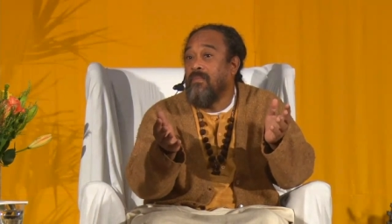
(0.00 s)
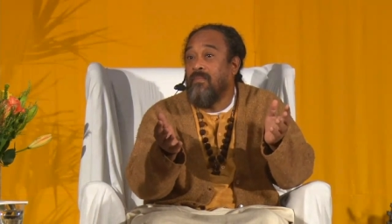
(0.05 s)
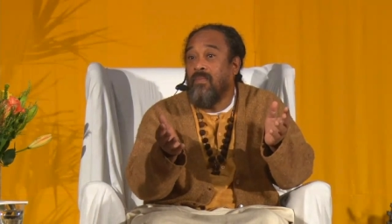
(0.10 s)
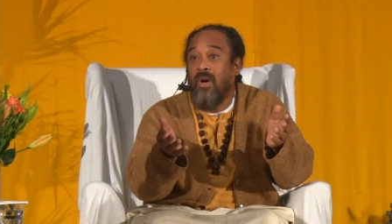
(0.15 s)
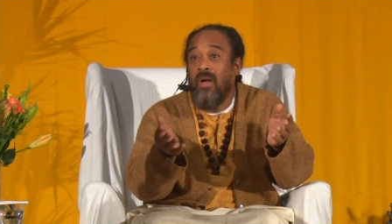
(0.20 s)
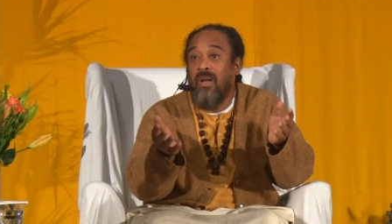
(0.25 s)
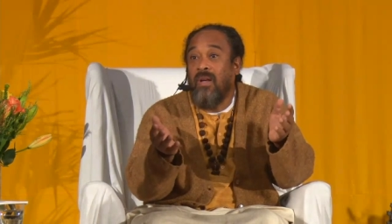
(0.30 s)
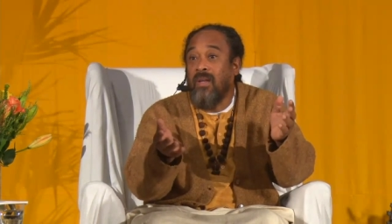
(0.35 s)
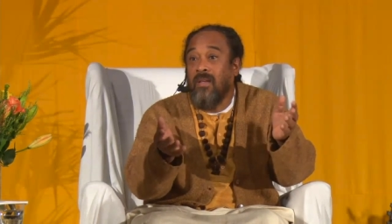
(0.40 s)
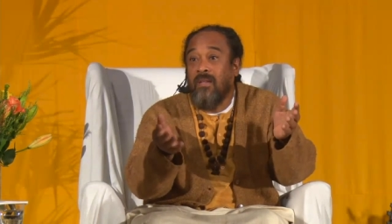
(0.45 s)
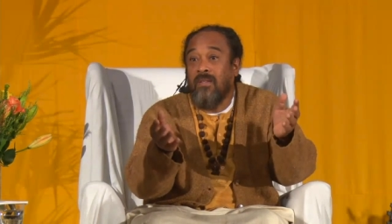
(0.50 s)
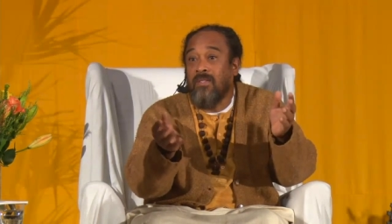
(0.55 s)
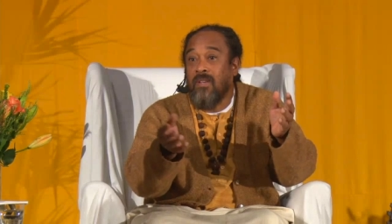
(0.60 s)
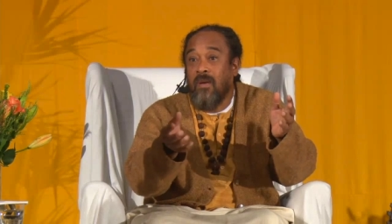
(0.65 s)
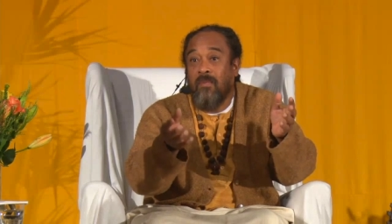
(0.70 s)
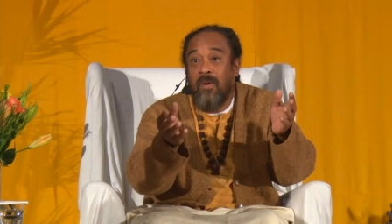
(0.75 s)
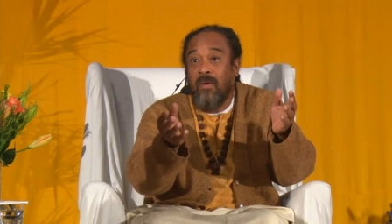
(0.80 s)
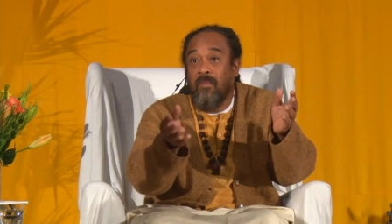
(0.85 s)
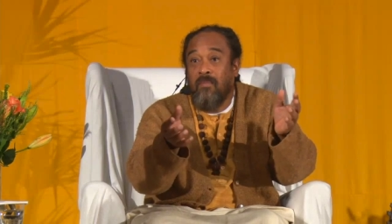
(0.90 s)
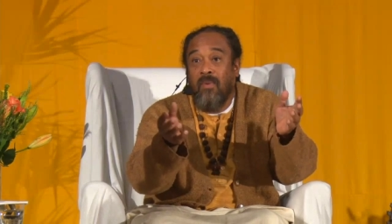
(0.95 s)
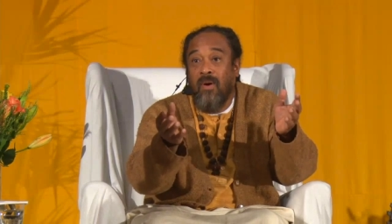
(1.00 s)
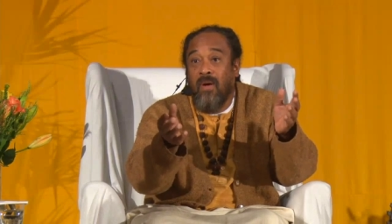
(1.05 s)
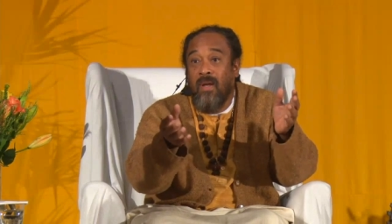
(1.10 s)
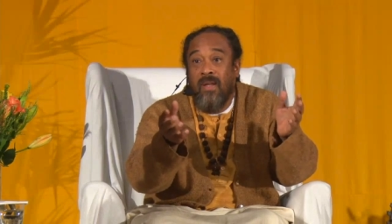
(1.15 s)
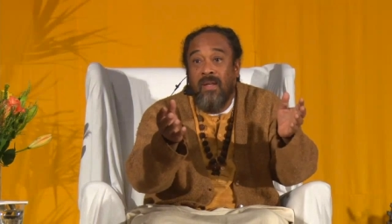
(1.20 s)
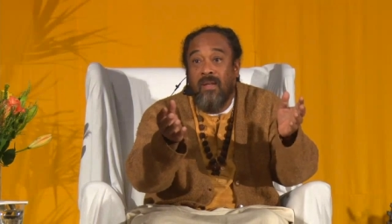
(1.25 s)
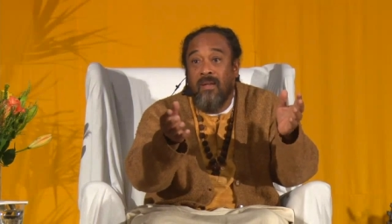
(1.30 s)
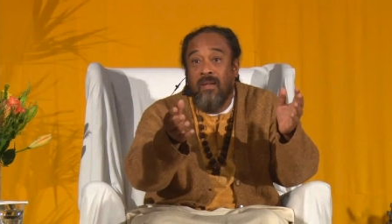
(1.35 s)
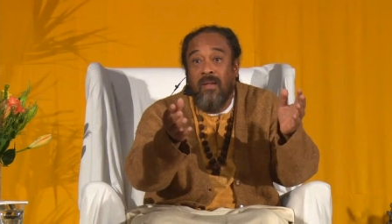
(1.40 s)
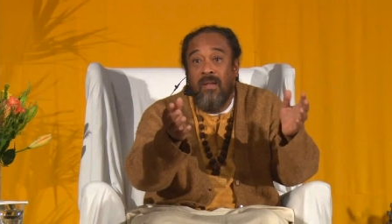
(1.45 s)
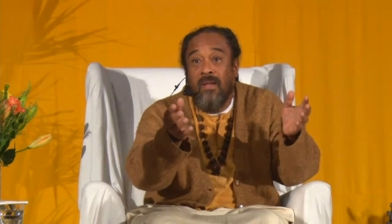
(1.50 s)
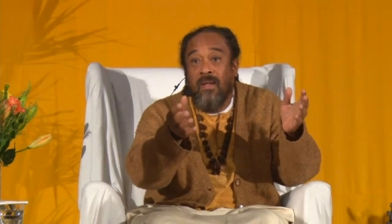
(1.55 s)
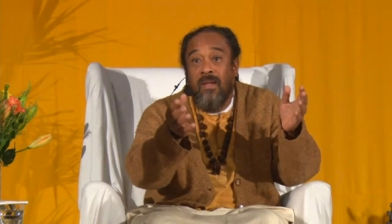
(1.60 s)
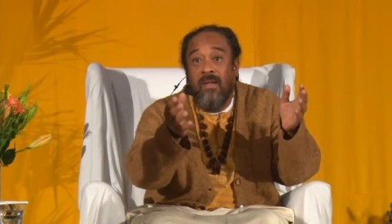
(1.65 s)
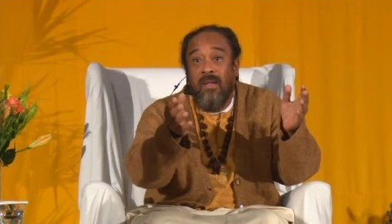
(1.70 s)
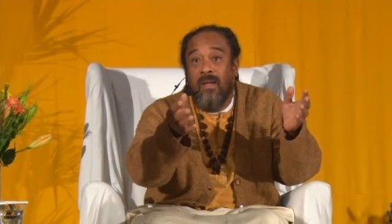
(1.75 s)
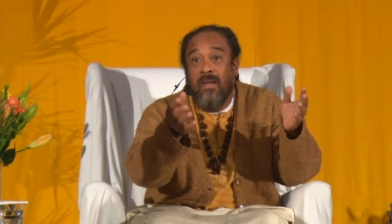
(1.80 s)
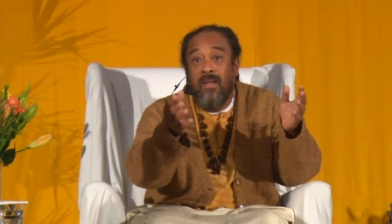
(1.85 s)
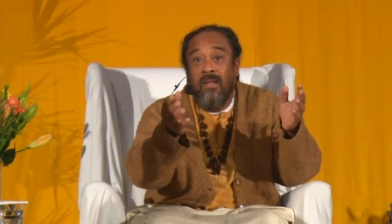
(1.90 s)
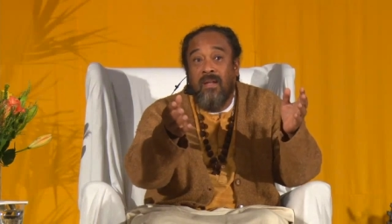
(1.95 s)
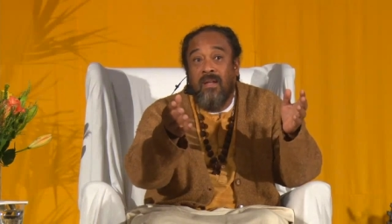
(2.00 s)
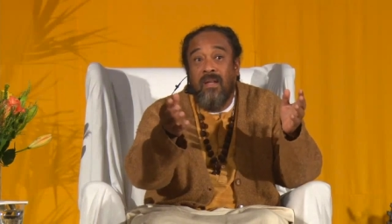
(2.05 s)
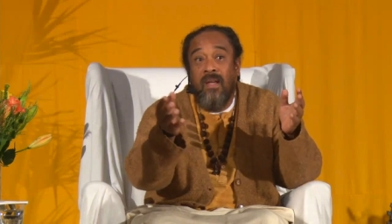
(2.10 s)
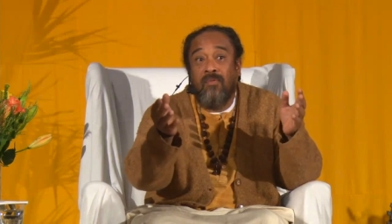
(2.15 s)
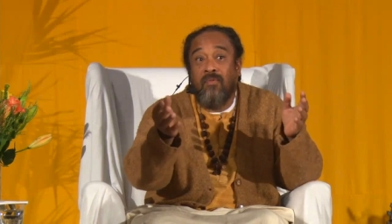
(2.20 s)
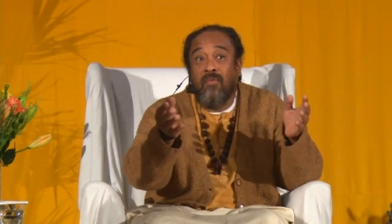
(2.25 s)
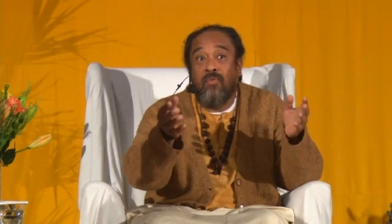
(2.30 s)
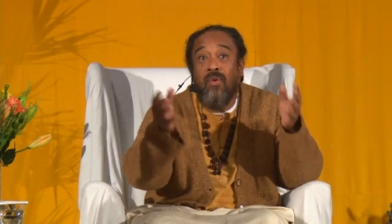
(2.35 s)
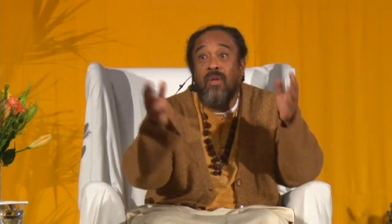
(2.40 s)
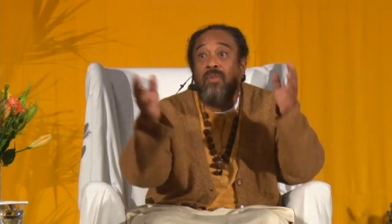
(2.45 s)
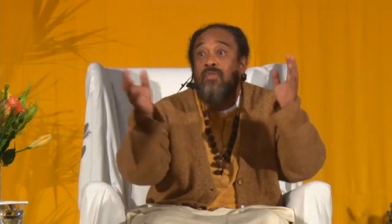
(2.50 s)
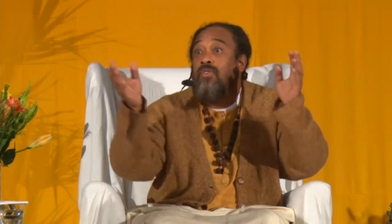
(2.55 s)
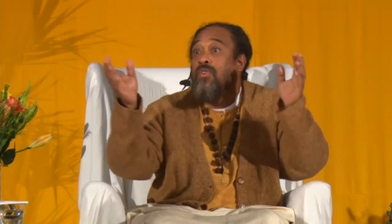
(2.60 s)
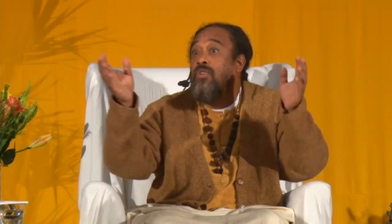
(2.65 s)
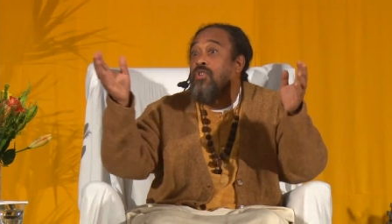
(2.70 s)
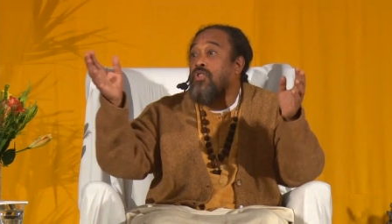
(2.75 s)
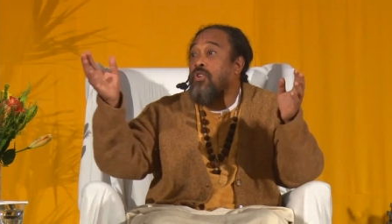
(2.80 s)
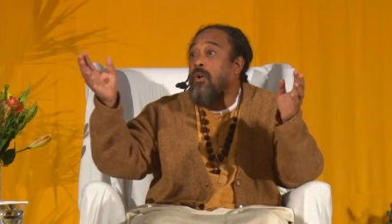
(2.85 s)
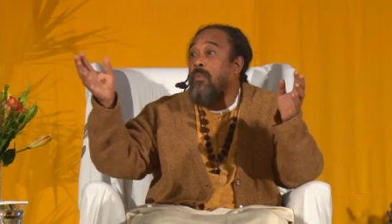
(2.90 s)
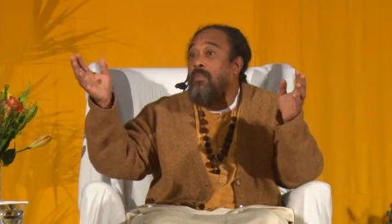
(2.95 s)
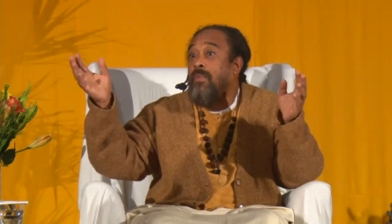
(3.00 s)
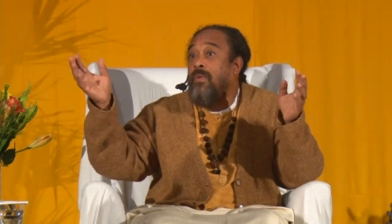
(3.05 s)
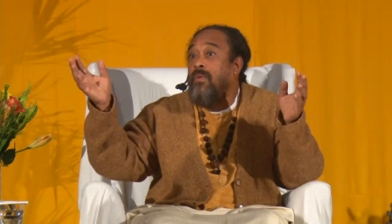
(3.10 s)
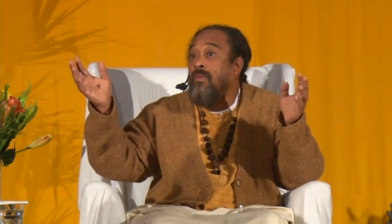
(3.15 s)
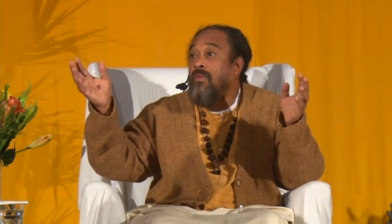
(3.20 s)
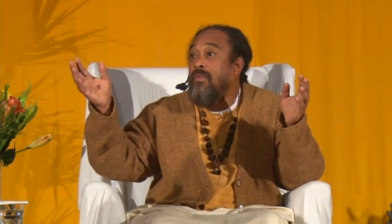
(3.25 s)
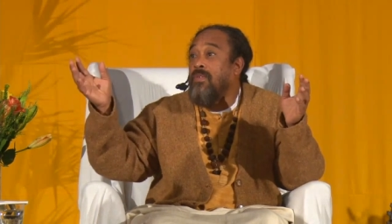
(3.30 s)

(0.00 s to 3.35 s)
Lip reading: is coming up boiling, and then I have to run to the shop